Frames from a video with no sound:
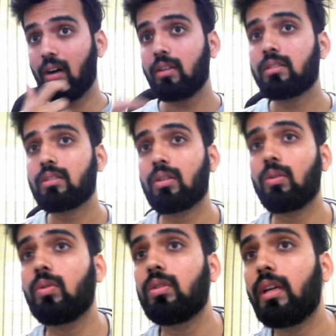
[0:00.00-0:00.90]

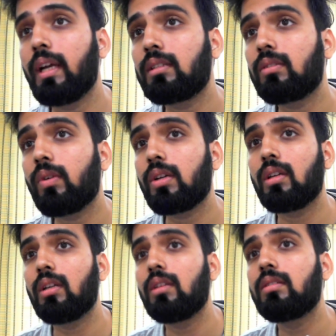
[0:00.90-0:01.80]
So the next
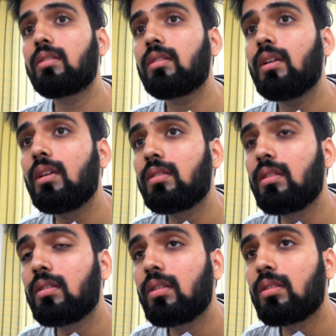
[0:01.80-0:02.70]
question is
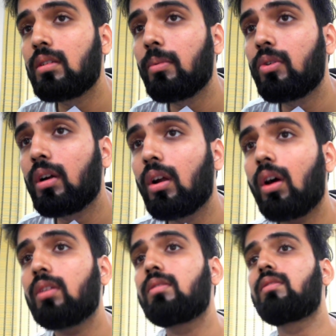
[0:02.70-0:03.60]
the distributed
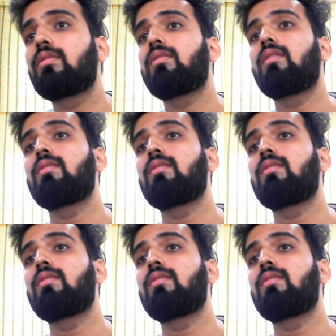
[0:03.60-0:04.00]
loss